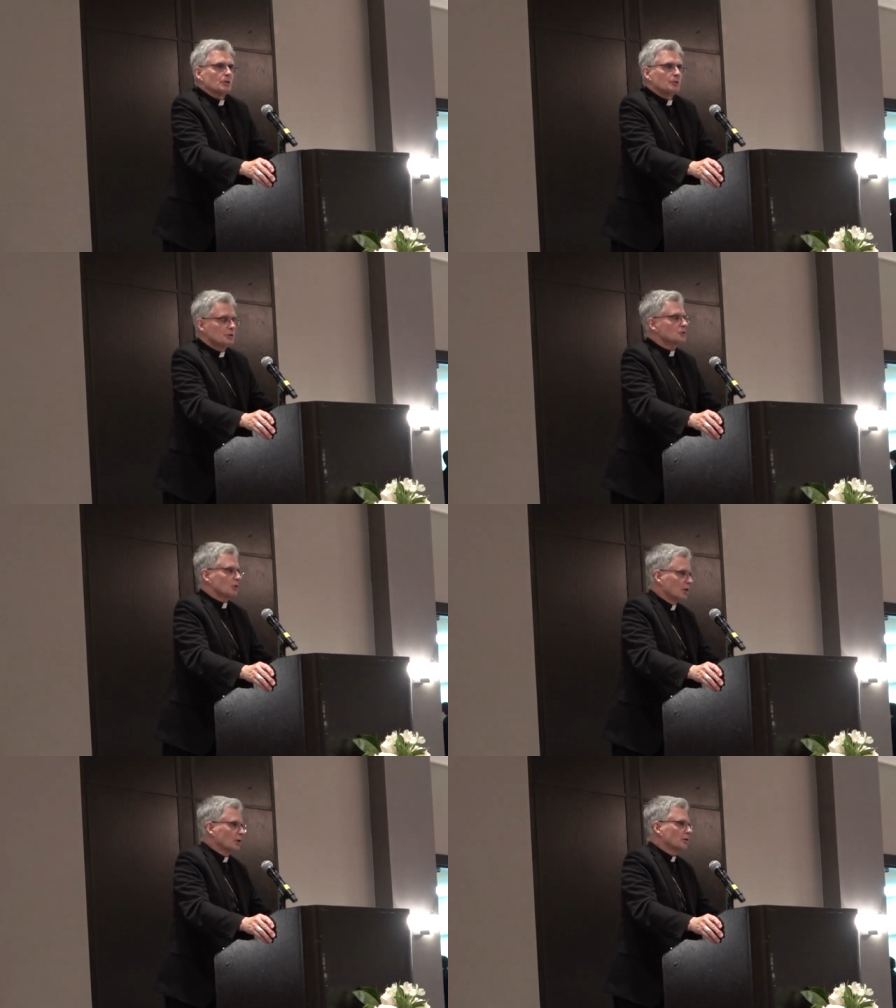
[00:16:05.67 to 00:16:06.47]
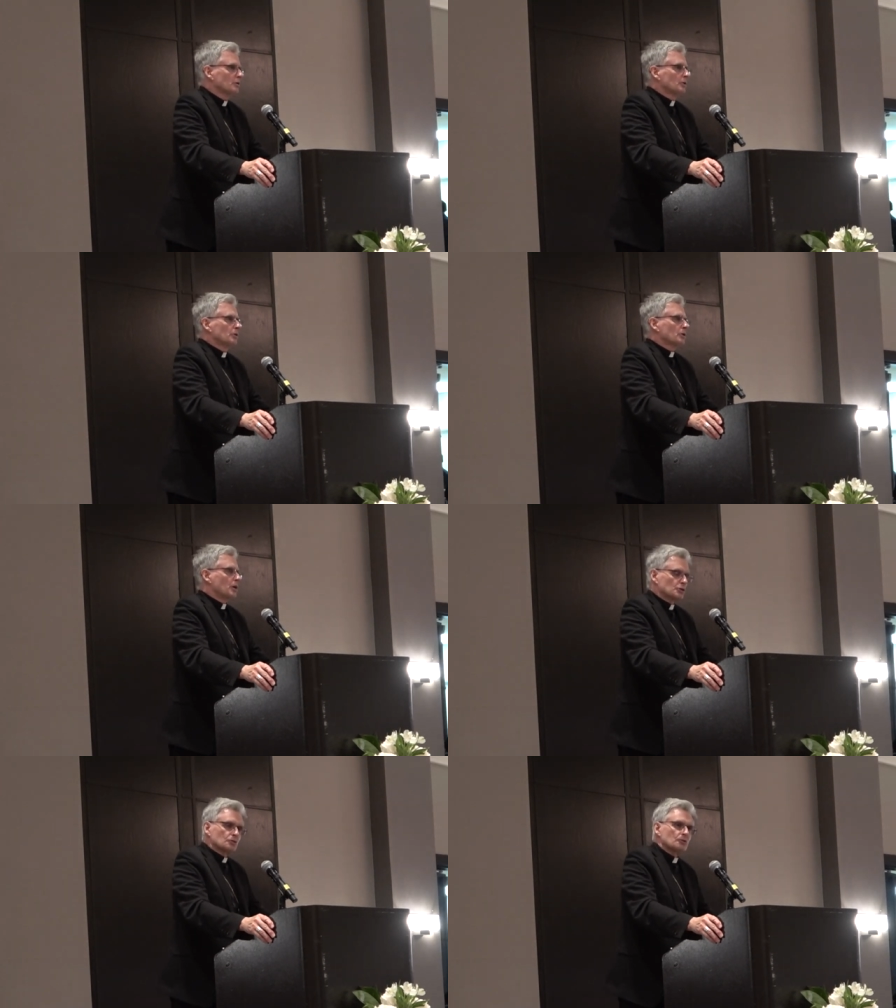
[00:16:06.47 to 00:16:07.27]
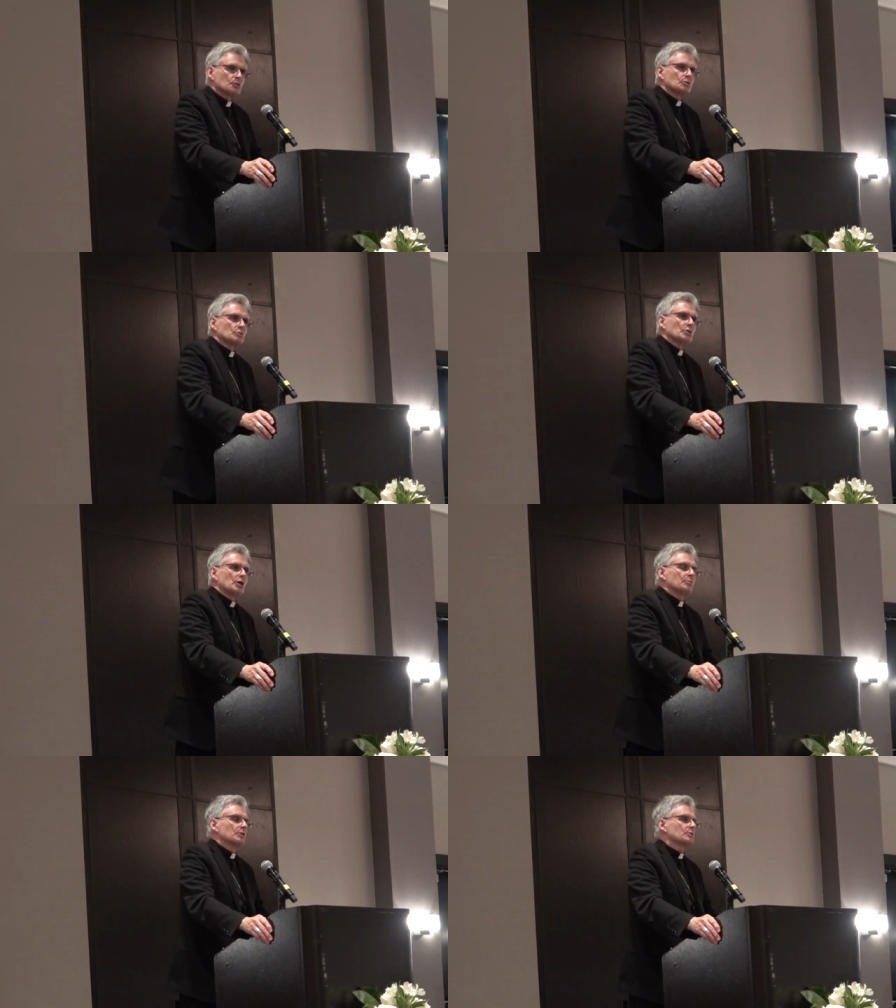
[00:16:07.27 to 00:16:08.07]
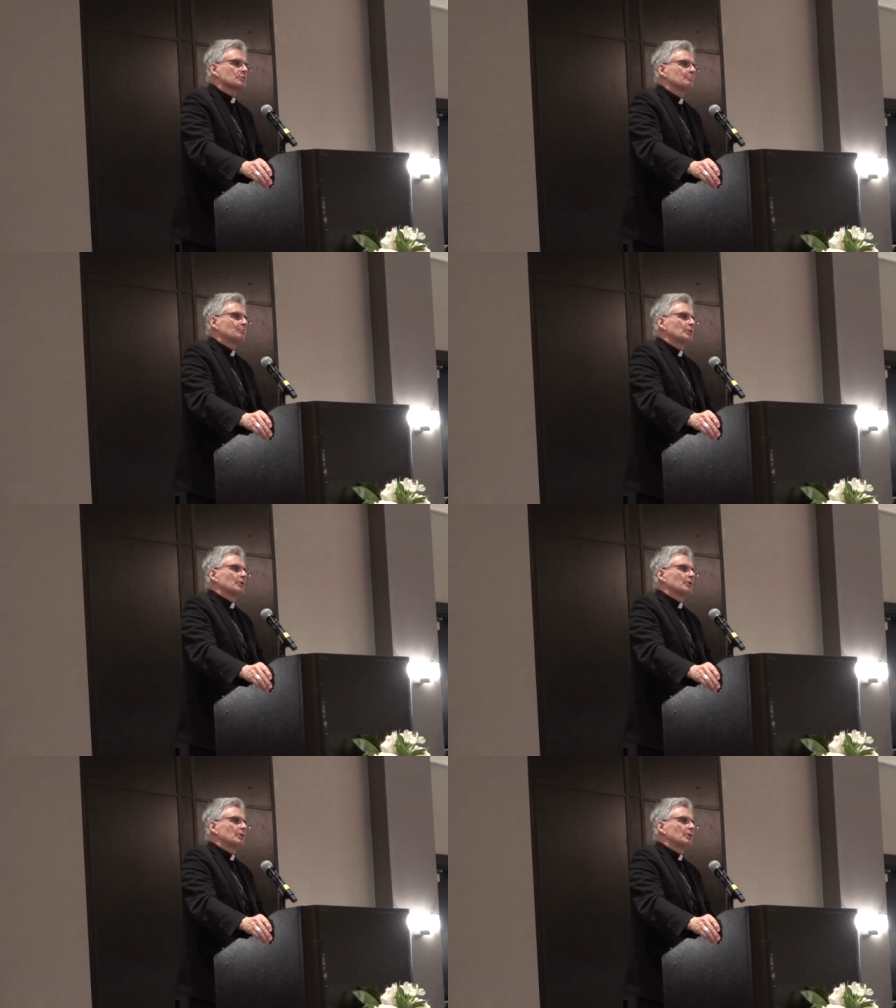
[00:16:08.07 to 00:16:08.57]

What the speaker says: These are controversial topics.